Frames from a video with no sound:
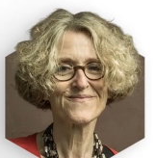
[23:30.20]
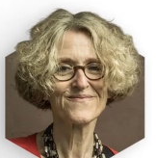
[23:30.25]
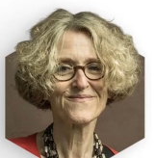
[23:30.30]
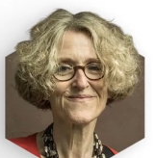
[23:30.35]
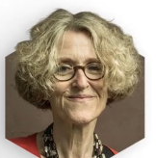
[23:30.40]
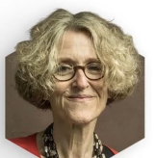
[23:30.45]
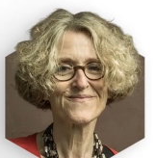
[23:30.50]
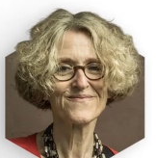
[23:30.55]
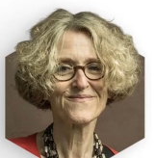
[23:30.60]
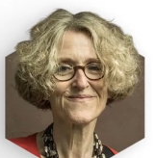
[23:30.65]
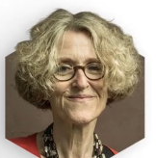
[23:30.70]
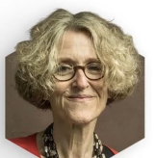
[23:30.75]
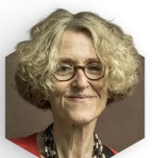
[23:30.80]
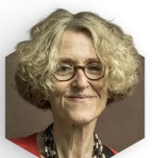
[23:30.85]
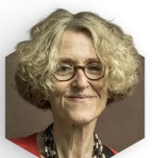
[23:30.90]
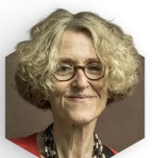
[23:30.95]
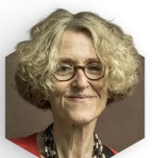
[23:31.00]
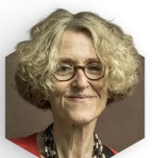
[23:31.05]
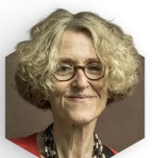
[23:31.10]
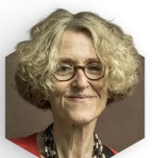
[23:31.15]

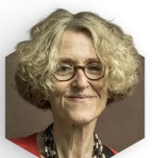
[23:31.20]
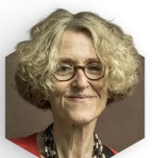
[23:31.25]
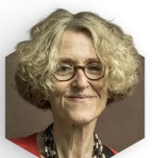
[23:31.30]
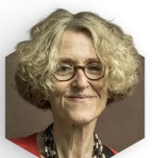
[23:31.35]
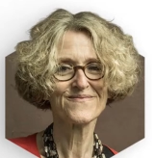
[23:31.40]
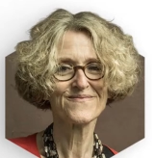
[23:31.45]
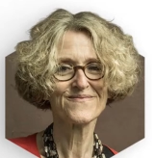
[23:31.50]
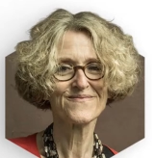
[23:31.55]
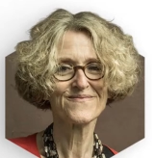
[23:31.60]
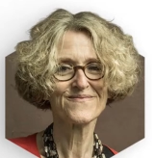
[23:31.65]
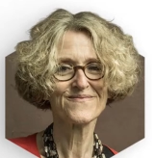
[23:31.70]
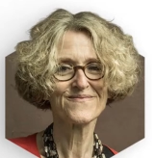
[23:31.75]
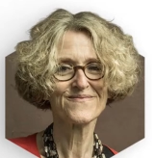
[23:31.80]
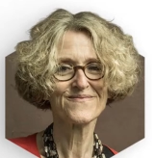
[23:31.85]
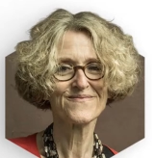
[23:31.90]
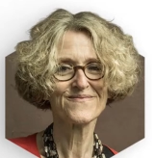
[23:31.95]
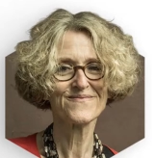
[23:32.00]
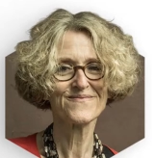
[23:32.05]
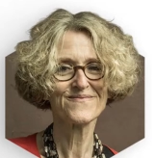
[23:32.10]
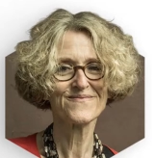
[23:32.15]

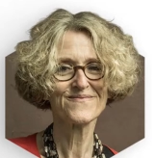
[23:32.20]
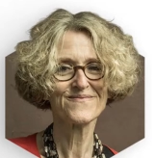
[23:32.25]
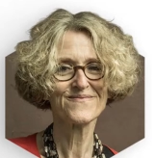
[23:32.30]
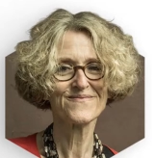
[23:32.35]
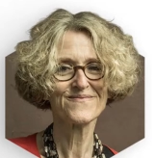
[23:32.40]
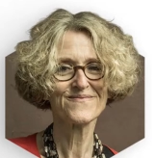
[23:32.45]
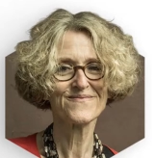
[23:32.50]
(no lip movement)